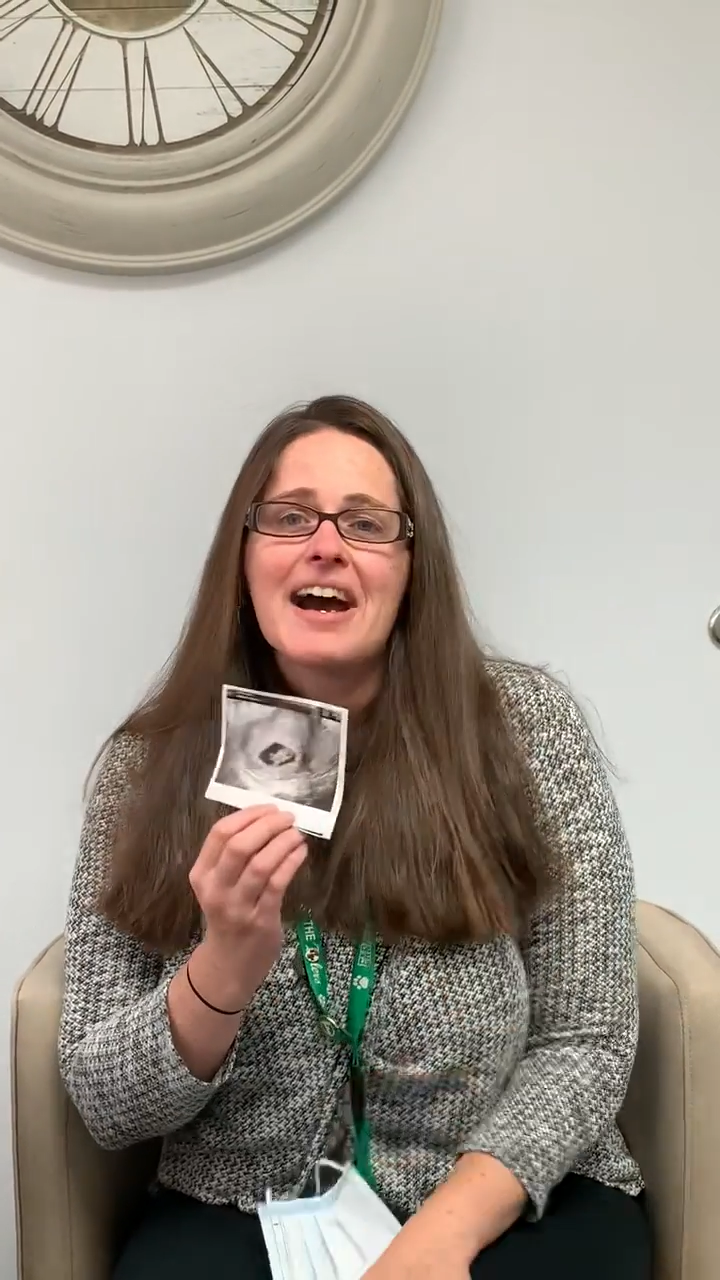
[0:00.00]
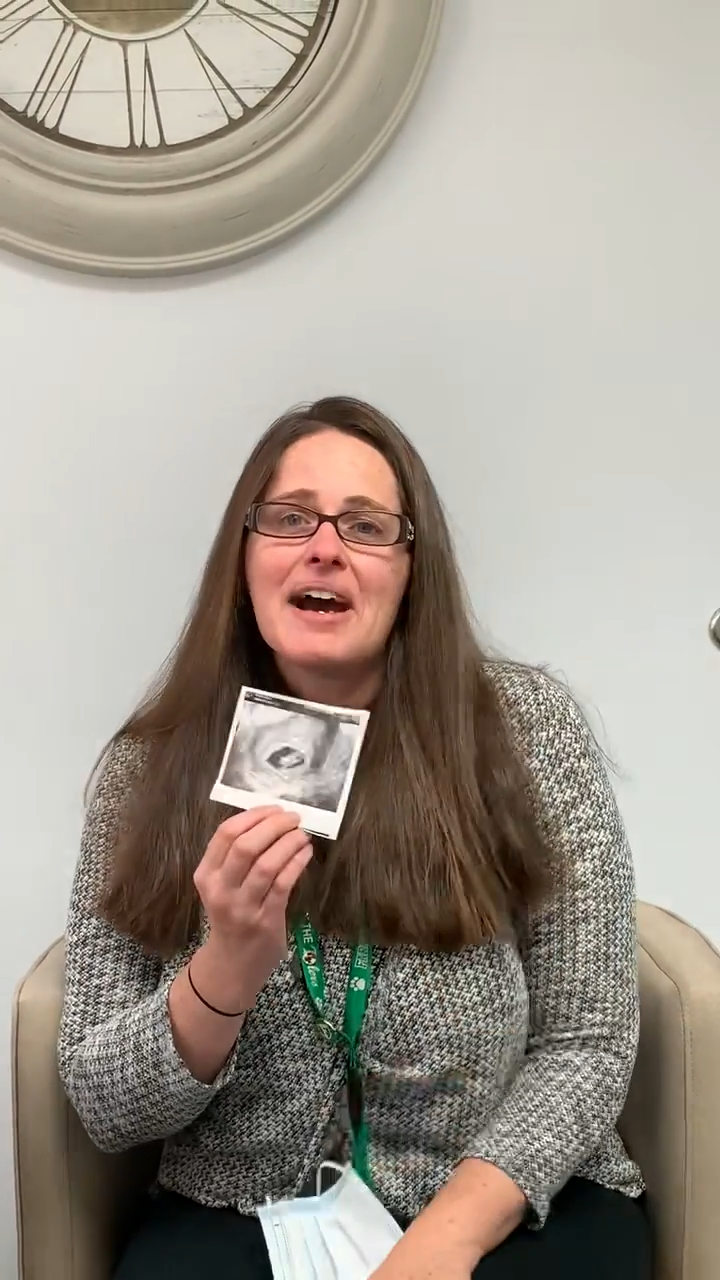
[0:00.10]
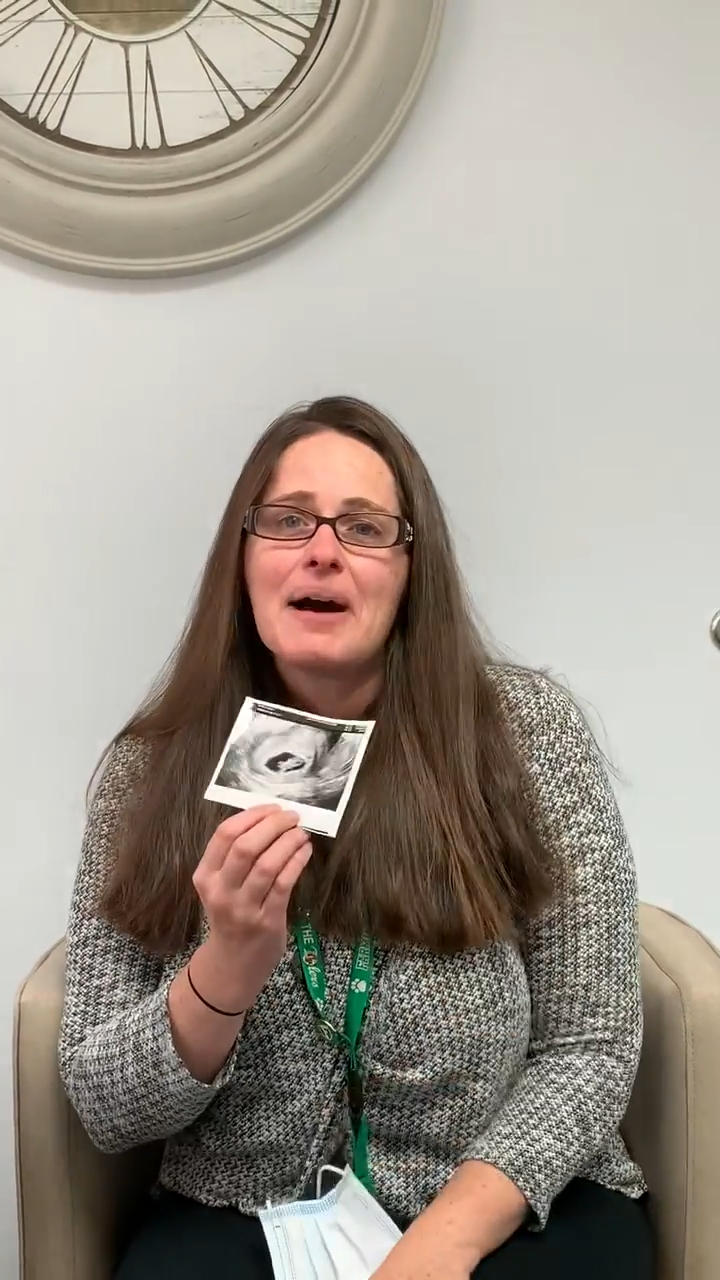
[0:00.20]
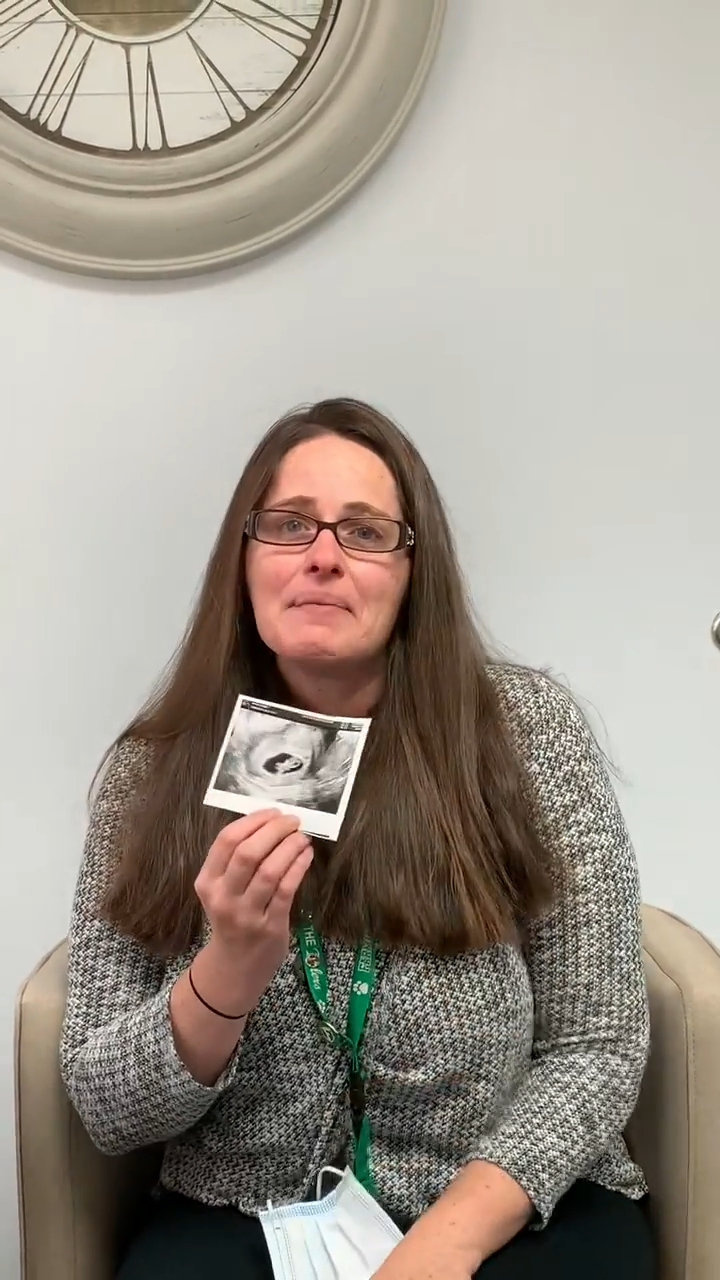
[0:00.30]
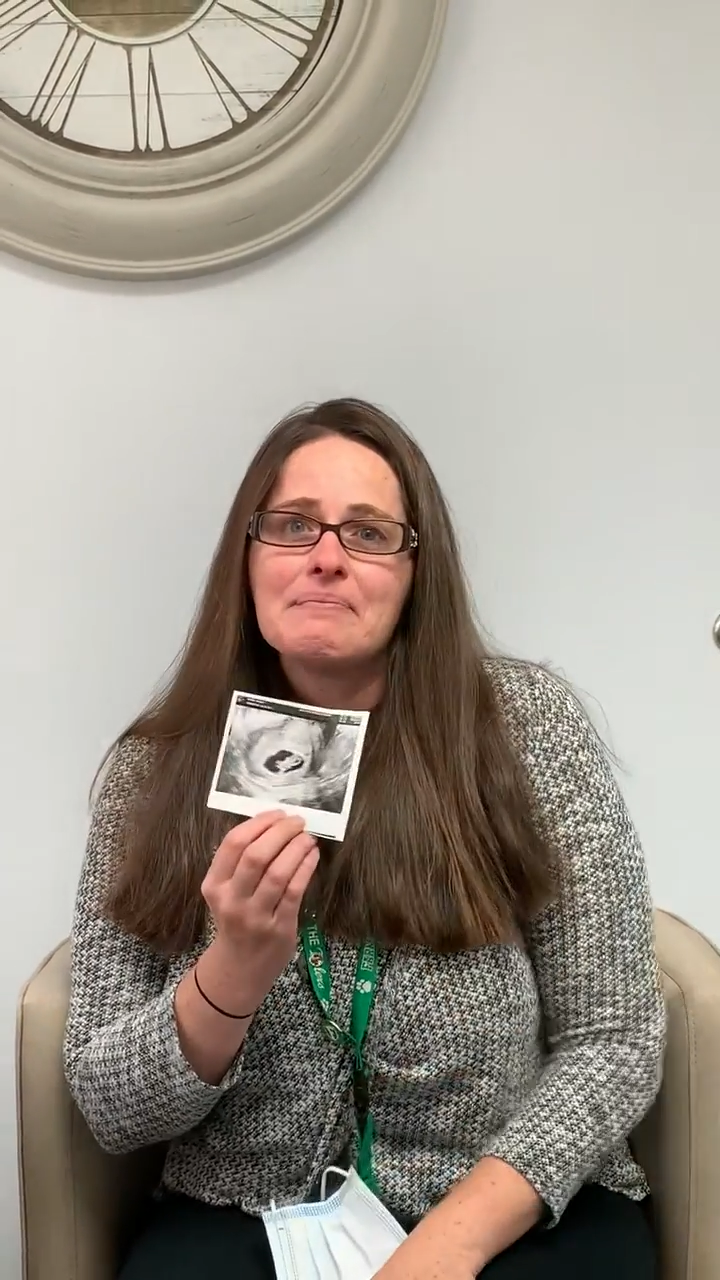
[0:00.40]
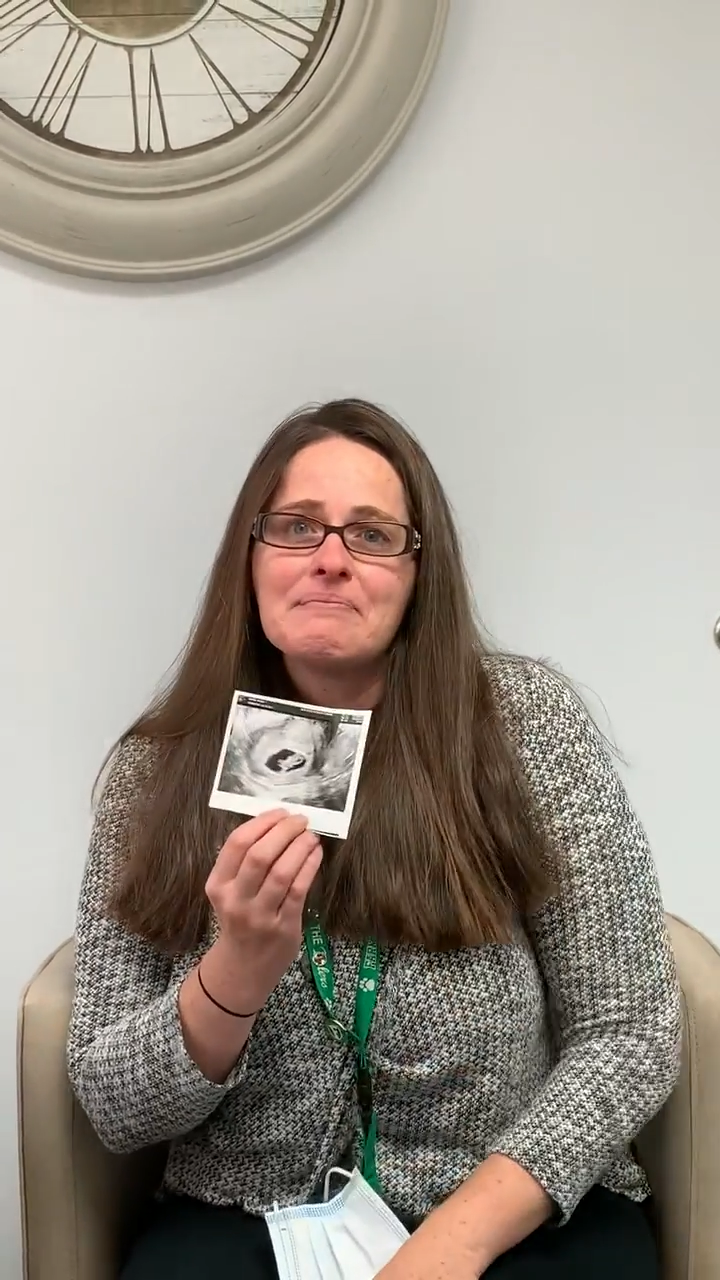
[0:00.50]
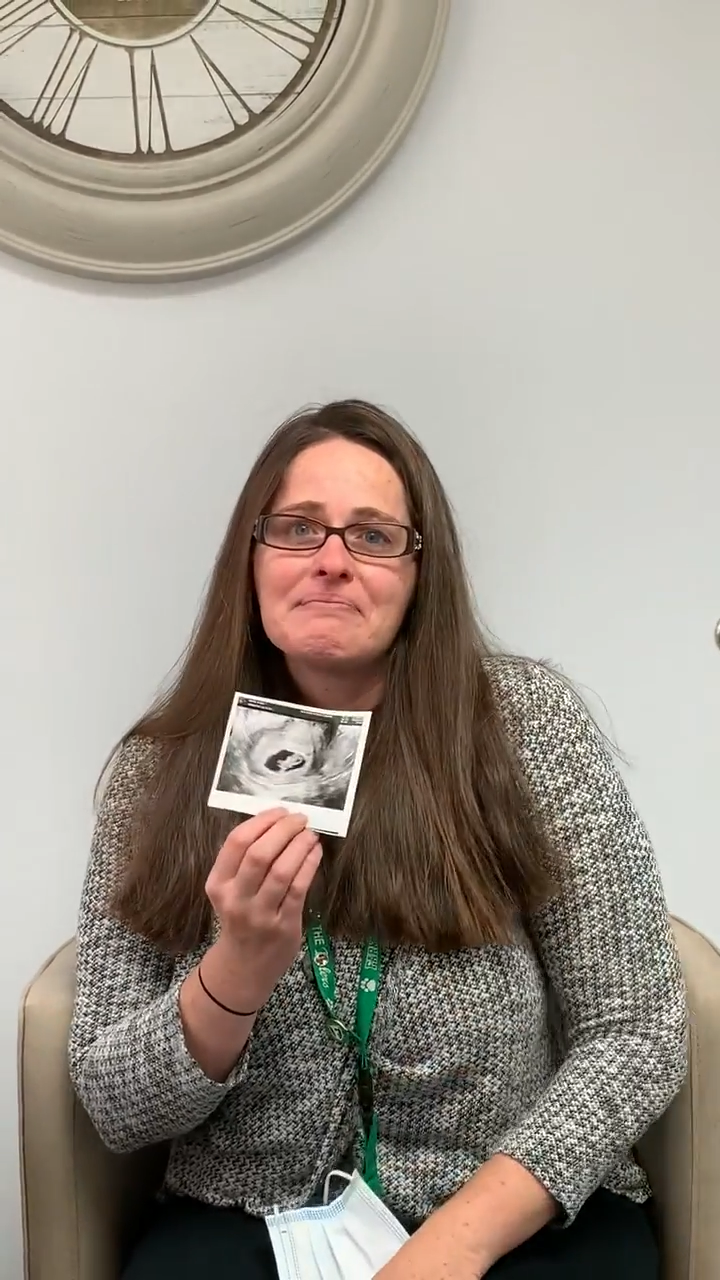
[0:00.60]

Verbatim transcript: um,